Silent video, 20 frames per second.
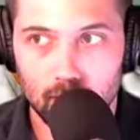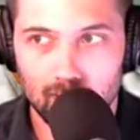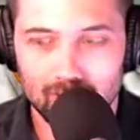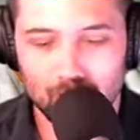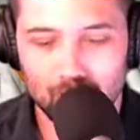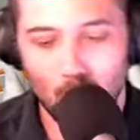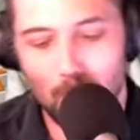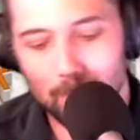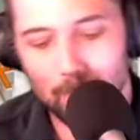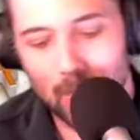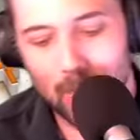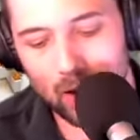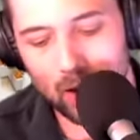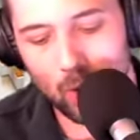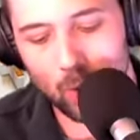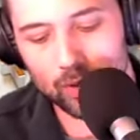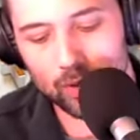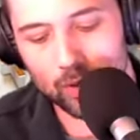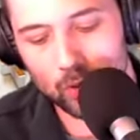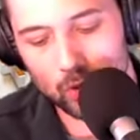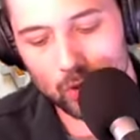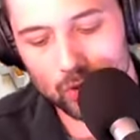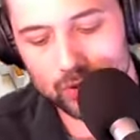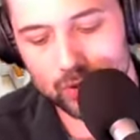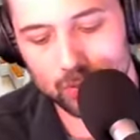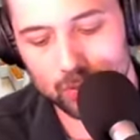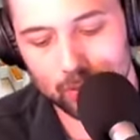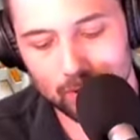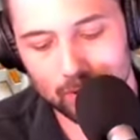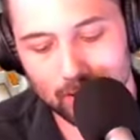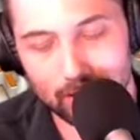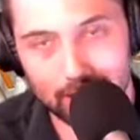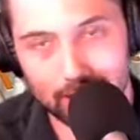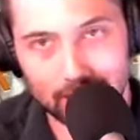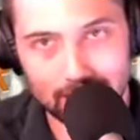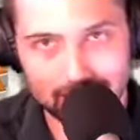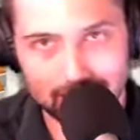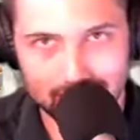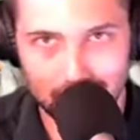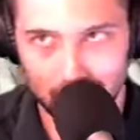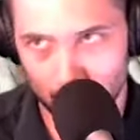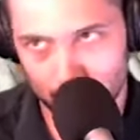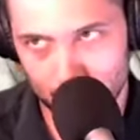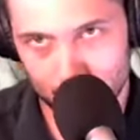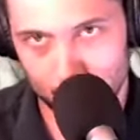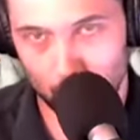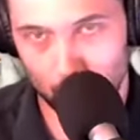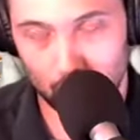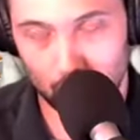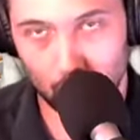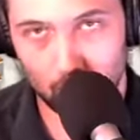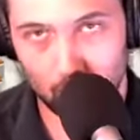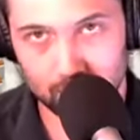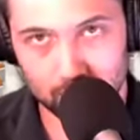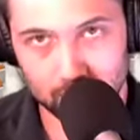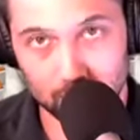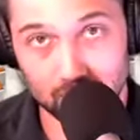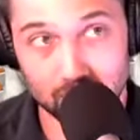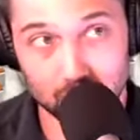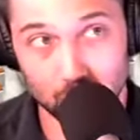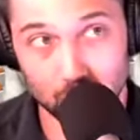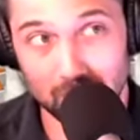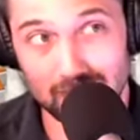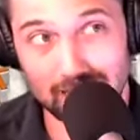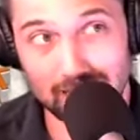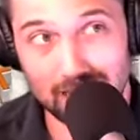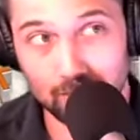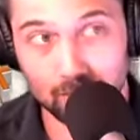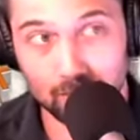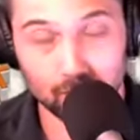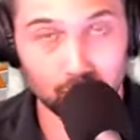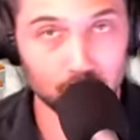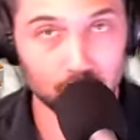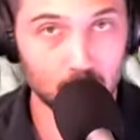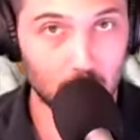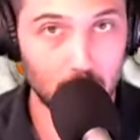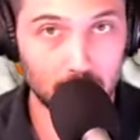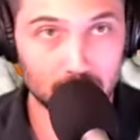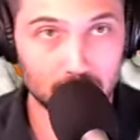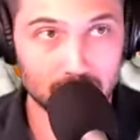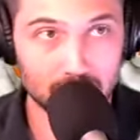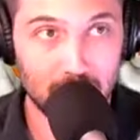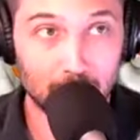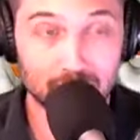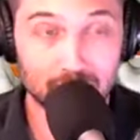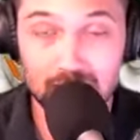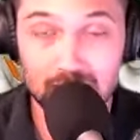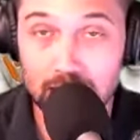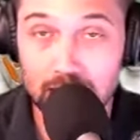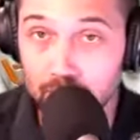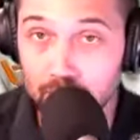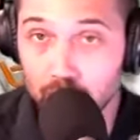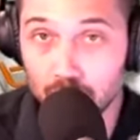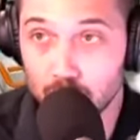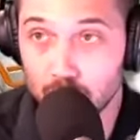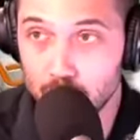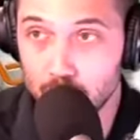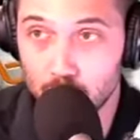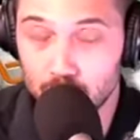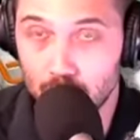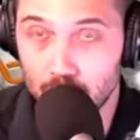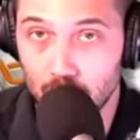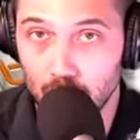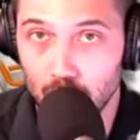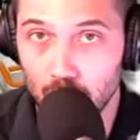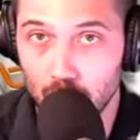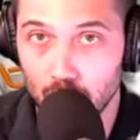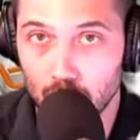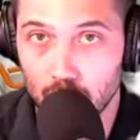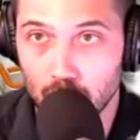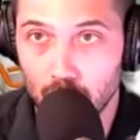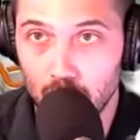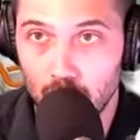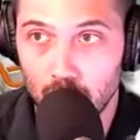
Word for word: So I'm not going to look to play Sanders or Tre'Quan Smith this week, even if there's no Michael Thomas, even if there's no Jared Cook.